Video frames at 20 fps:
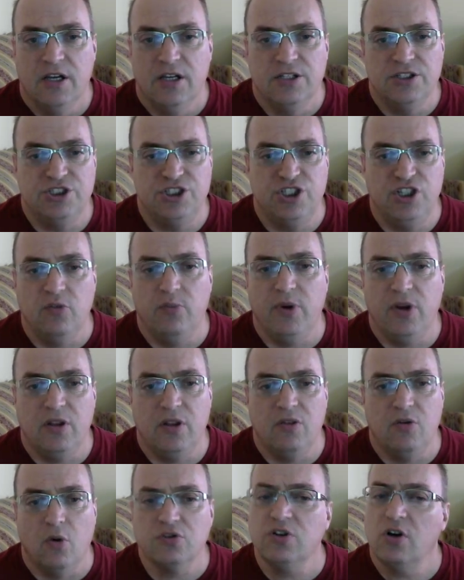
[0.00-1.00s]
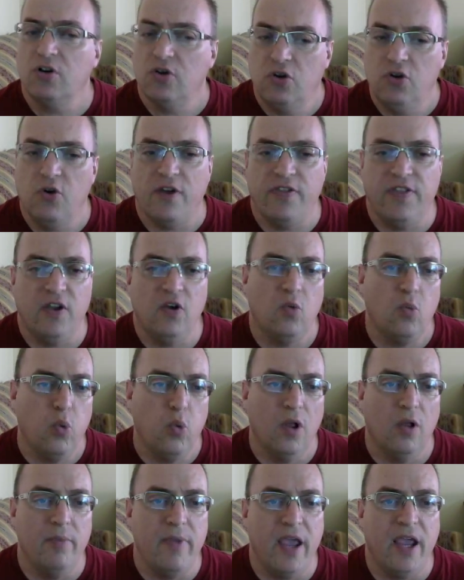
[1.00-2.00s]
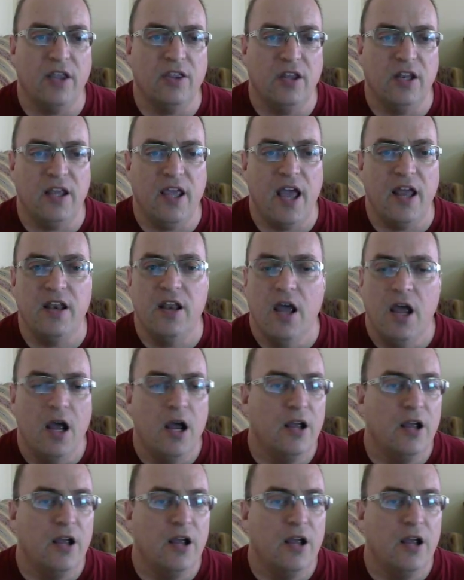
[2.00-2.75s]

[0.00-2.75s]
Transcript: She'll be. Those are the two I think will make it to the end.